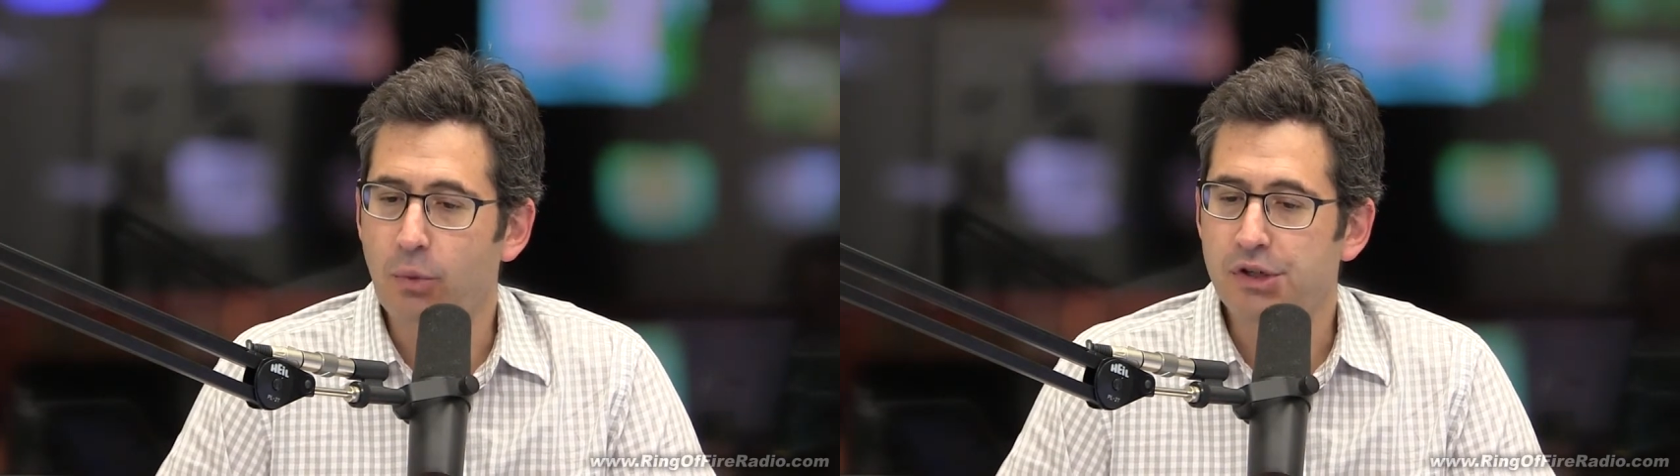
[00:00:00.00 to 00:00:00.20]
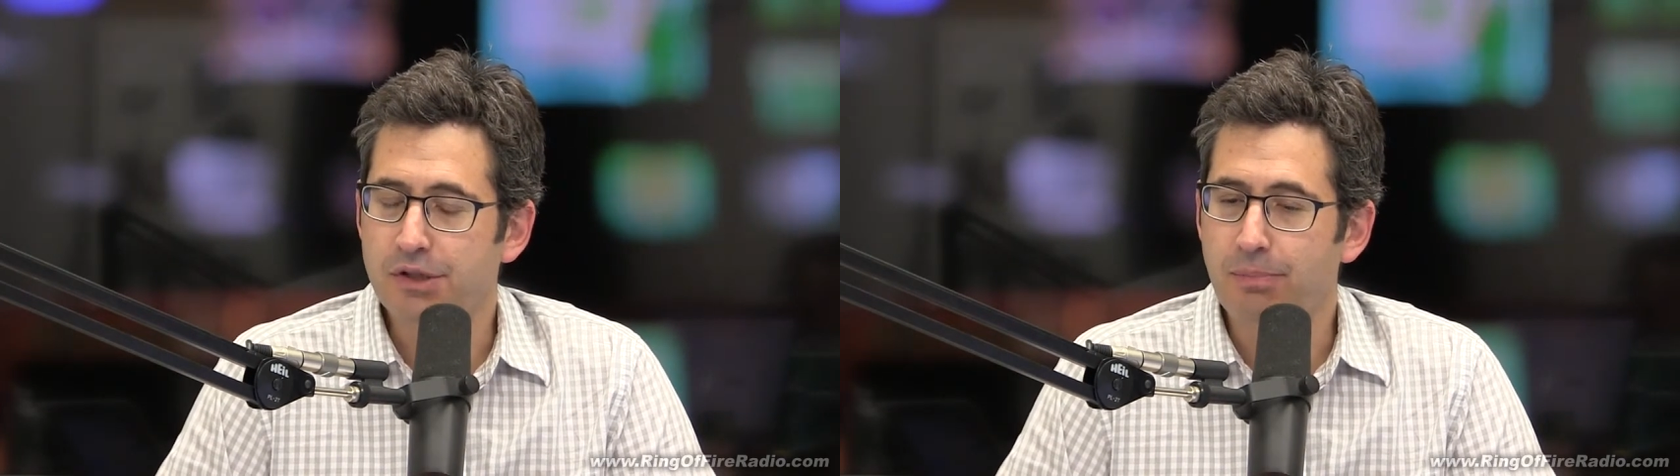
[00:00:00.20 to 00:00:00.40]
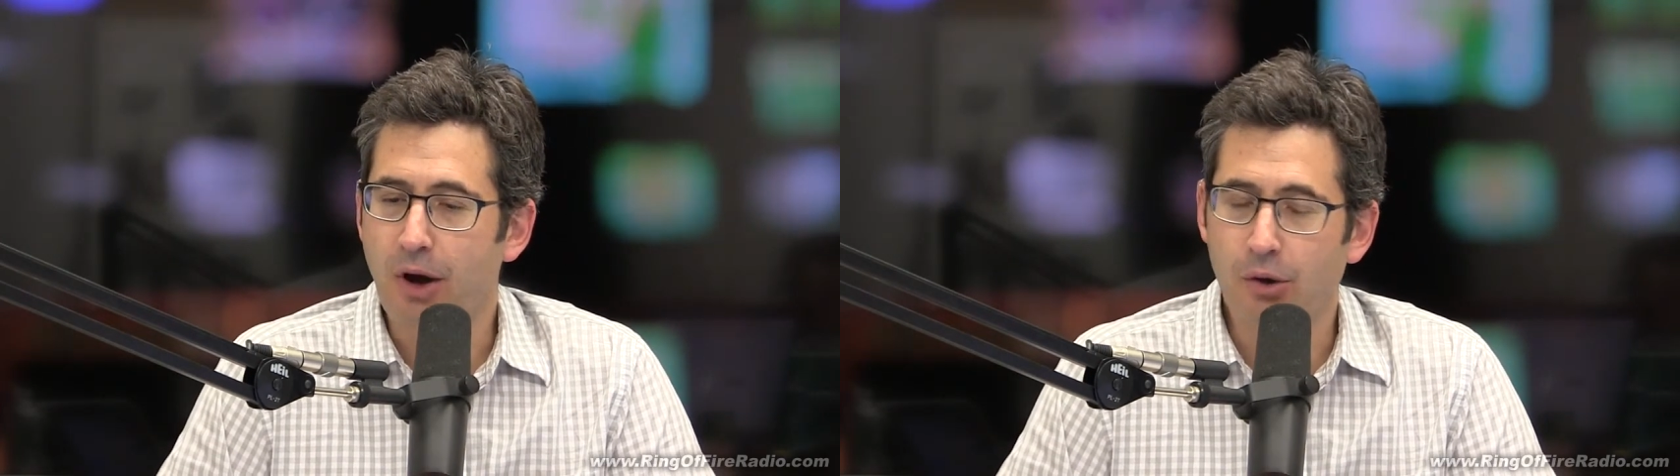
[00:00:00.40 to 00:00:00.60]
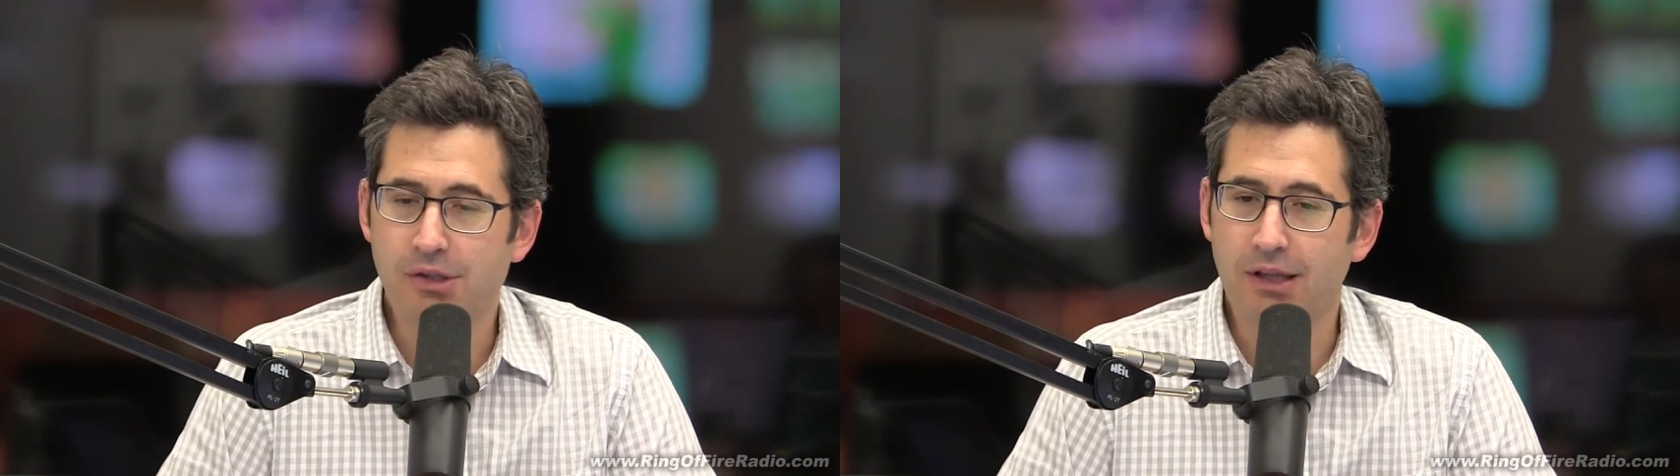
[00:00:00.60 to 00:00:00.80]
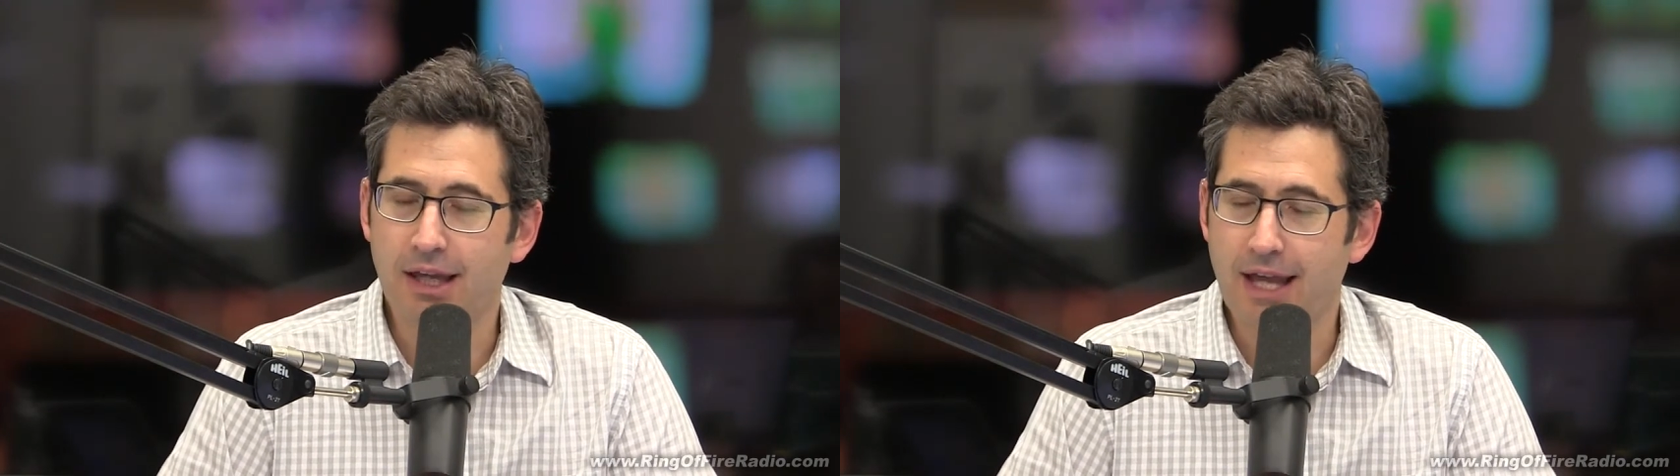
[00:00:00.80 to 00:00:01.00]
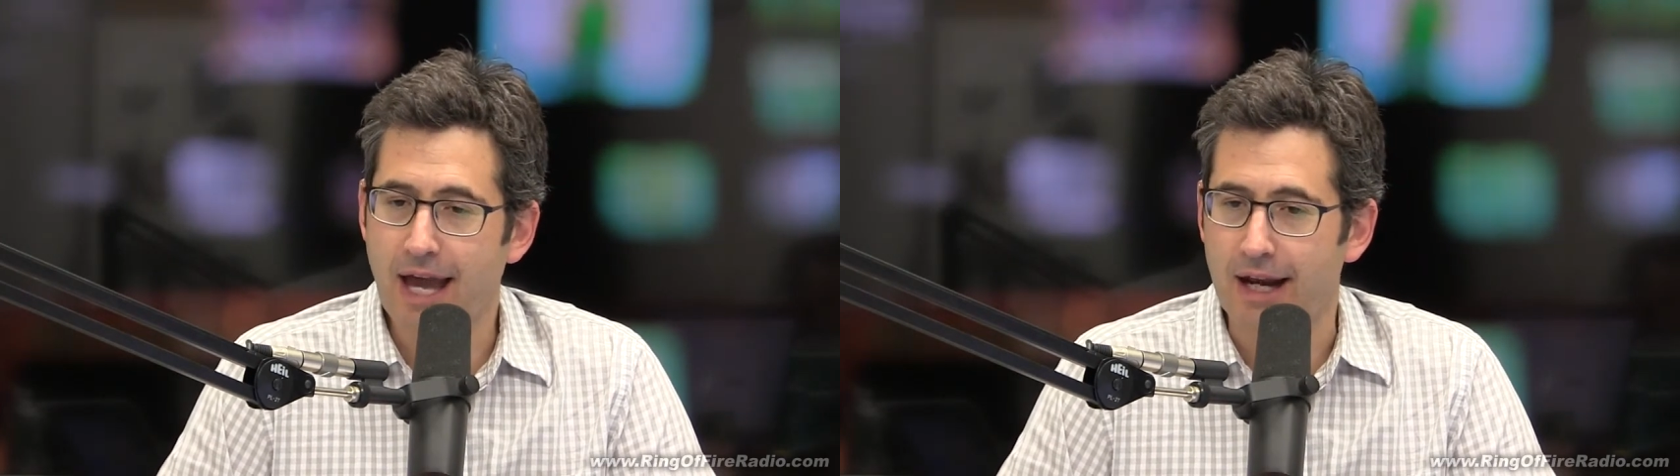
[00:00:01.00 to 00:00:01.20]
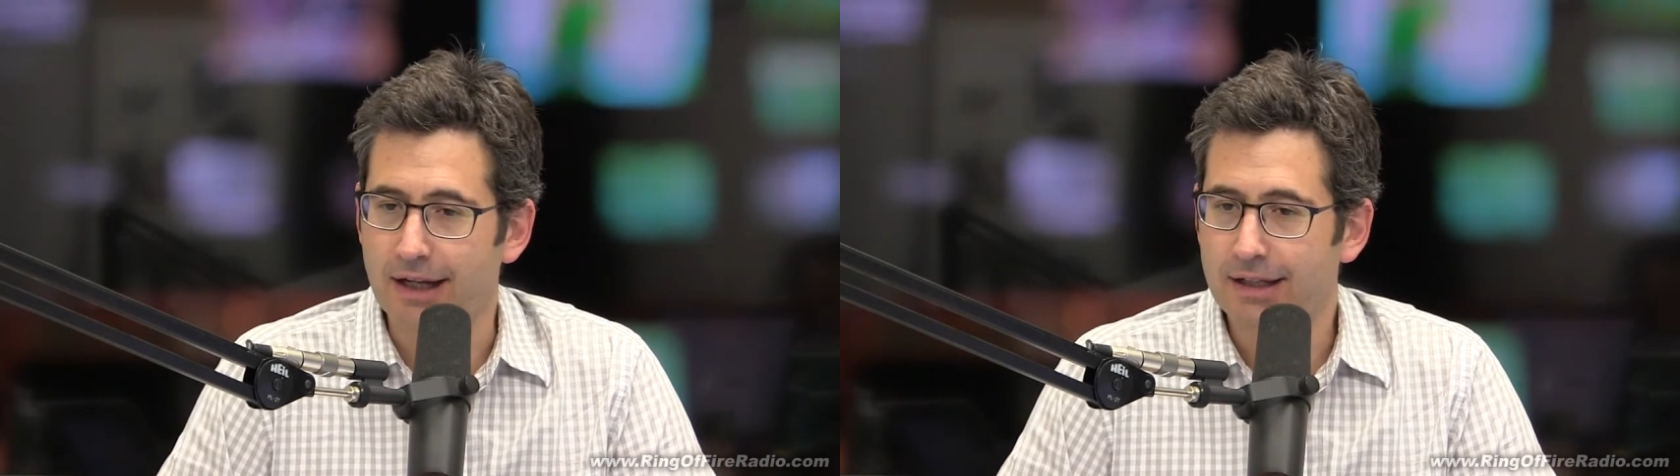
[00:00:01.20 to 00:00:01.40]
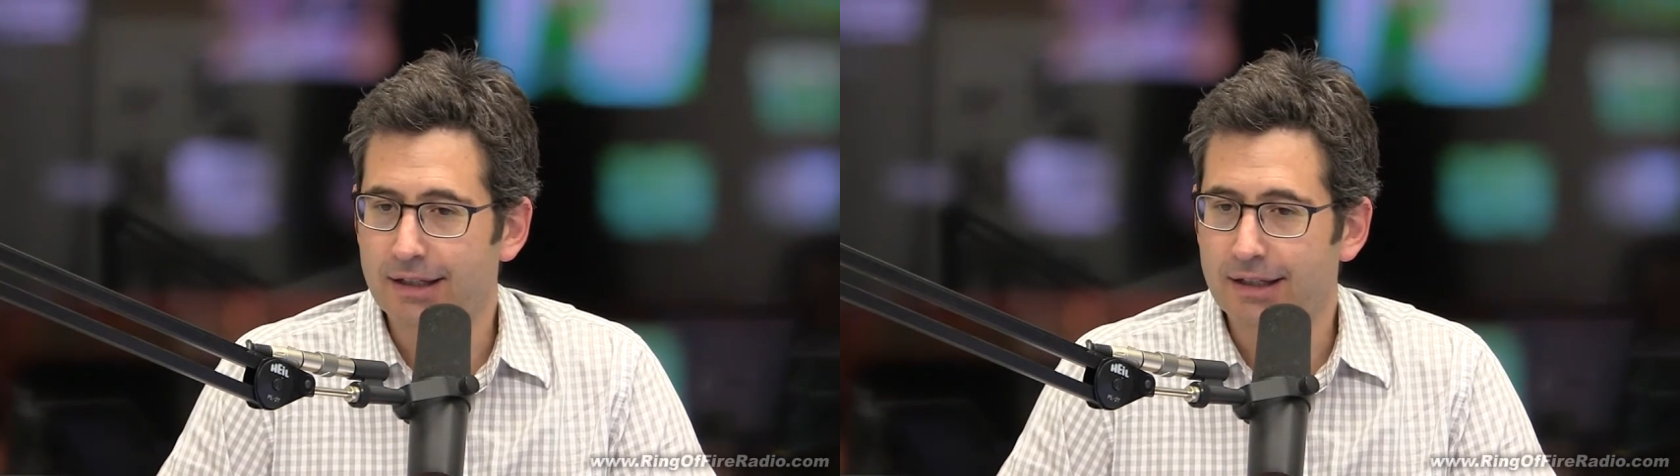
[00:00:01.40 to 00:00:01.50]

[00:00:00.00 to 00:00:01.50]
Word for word: we're supposedly getting?